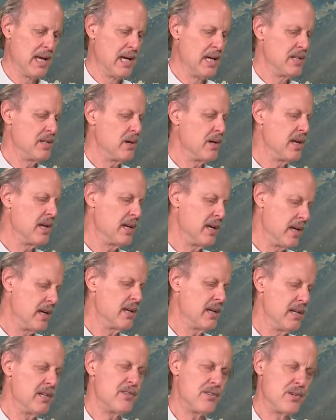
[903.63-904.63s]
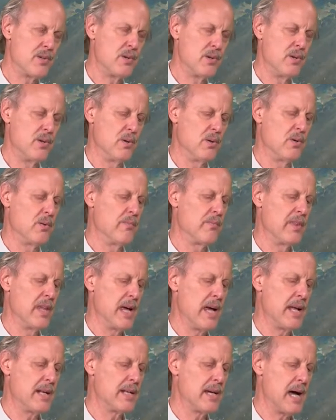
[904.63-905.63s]
So it is true
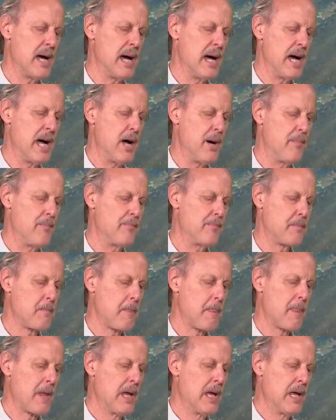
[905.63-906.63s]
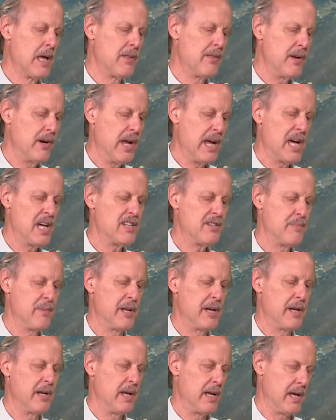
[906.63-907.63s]
that there has
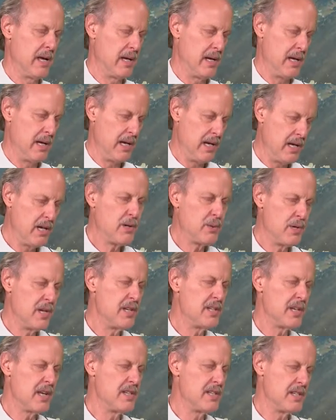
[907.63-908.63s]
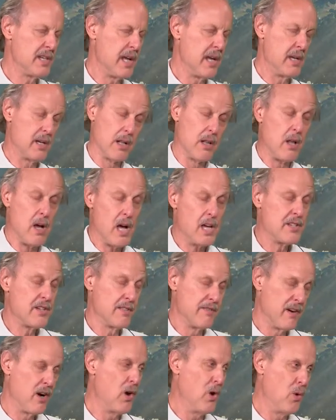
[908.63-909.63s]
been an increase, I'd say, in loss
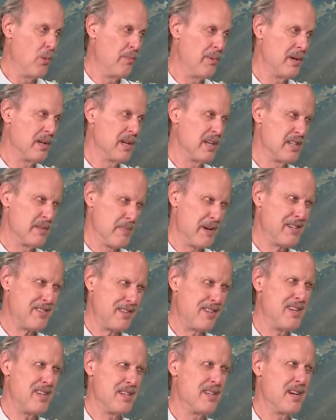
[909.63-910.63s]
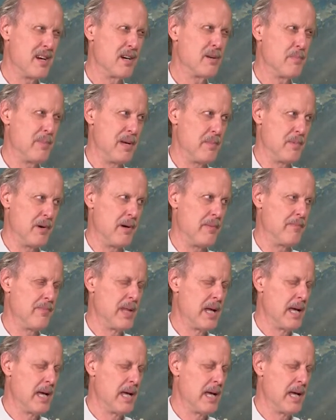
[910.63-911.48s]
of hope, especially in young people,